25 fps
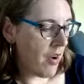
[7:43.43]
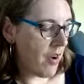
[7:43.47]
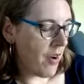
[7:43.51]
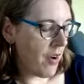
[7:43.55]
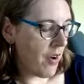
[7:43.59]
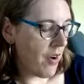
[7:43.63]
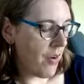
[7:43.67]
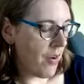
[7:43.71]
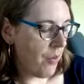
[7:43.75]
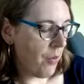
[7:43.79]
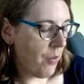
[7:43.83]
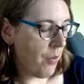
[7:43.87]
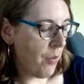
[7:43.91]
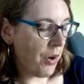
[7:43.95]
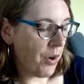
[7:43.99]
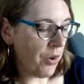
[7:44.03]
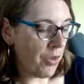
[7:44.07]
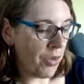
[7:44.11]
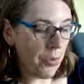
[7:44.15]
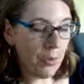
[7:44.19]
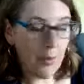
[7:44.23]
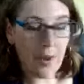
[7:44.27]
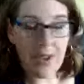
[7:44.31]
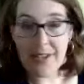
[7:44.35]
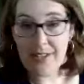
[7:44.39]
what are the
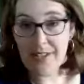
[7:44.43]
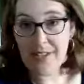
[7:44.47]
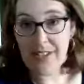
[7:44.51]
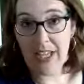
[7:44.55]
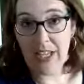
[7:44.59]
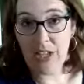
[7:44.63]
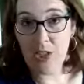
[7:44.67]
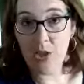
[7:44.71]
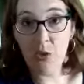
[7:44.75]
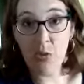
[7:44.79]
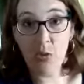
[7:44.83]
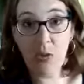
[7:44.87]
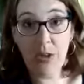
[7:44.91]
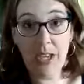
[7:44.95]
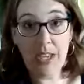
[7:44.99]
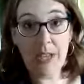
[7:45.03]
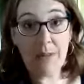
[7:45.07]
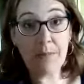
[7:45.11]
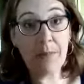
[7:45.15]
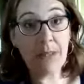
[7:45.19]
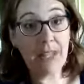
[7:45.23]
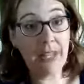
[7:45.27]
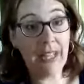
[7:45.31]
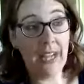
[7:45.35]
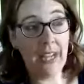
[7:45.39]
ways that you can
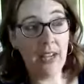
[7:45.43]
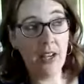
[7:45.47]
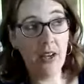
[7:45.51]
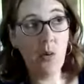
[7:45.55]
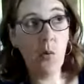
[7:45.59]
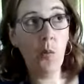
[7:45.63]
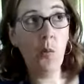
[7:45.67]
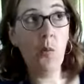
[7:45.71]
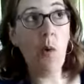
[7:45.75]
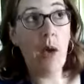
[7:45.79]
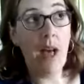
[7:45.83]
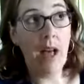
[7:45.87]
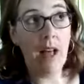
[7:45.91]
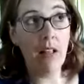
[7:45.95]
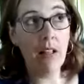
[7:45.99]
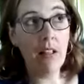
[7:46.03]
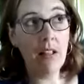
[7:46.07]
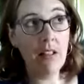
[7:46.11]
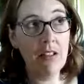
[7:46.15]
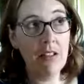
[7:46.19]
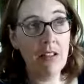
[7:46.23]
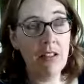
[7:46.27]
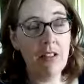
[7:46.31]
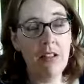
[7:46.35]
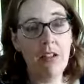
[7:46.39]
plan? Well,
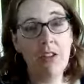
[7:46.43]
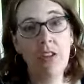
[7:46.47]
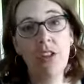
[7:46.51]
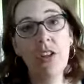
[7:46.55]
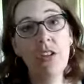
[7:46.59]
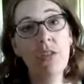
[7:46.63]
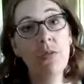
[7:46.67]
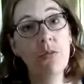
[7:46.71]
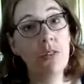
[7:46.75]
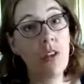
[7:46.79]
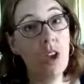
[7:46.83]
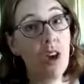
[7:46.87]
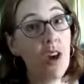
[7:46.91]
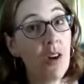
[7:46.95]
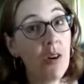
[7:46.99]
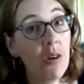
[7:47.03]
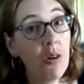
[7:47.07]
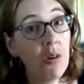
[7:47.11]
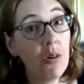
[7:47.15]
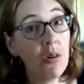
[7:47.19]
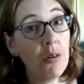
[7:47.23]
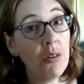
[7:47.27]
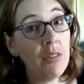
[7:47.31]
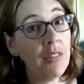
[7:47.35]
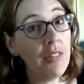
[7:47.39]

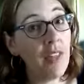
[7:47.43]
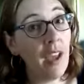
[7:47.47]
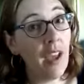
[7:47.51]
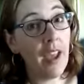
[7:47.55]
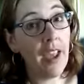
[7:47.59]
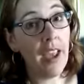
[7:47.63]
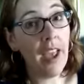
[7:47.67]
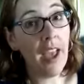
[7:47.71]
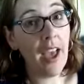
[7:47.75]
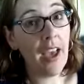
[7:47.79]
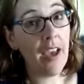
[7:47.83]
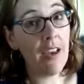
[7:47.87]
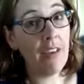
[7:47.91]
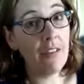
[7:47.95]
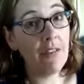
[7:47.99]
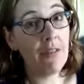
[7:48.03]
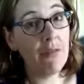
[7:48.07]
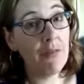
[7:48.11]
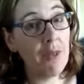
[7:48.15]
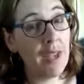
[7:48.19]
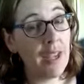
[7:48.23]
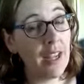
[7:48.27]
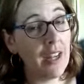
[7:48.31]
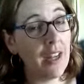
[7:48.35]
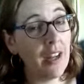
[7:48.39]
I have
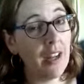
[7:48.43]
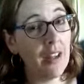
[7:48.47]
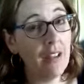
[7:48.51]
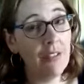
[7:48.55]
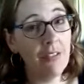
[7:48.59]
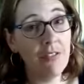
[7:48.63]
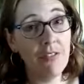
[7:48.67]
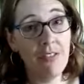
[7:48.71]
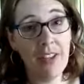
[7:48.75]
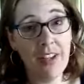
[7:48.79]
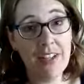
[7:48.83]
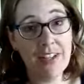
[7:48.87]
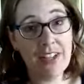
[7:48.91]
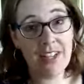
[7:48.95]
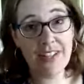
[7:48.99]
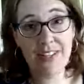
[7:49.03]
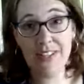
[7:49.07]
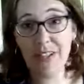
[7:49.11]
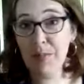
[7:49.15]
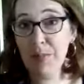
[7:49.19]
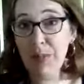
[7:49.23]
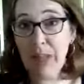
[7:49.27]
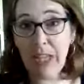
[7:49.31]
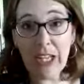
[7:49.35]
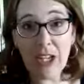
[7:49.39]
made a
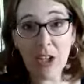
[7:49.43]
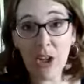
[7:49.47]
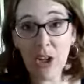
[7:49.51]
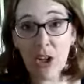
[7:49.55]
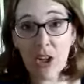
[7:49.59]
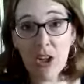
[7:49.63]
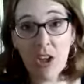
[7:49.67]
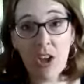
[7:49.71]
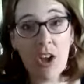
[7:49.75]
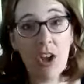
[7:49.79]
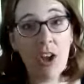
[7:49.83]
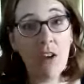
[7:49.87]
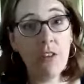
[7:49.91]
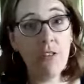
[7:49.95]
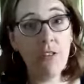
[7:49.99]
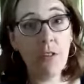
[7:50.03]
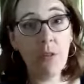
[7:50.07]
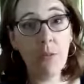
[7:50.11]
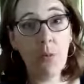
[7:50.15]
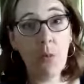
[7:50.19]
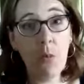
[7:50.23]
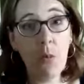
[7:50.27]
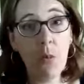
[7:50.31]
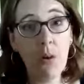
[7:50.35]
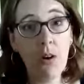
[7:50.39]
fantastic planner for
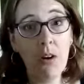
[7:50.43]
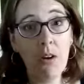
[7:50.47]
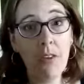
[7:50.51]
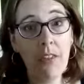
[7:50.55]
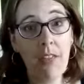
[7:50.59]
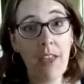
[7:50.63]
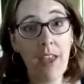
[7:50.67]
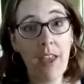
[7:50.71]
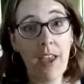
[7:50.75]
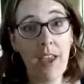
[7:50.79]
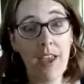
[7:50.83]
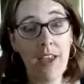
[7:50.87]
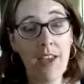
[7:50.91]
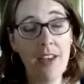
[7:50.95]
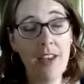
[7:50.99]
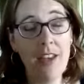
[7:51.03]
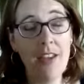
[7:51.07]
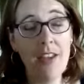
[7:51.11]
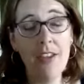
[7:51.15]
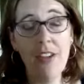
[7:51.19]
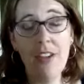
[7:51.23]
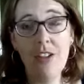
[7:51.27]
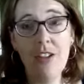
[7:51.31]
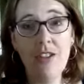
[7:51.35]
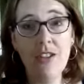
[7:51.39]
more than
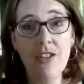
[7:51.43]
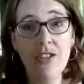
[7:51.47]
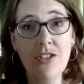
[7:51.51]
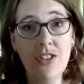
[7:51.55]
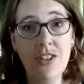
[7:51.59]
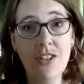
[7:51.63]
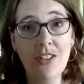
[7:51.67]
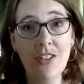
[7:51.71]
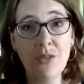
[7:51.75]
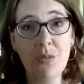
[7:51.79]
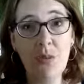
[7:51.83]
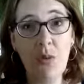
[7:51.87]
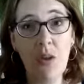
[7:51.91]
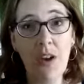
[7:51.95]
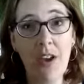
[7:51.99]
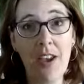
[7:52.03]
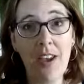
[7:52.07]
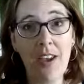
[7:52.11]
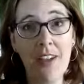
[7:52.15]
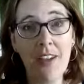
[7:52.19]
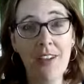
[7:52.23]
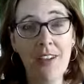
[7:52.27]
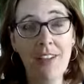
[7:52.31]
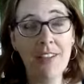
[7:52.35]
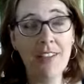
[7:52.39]
just one.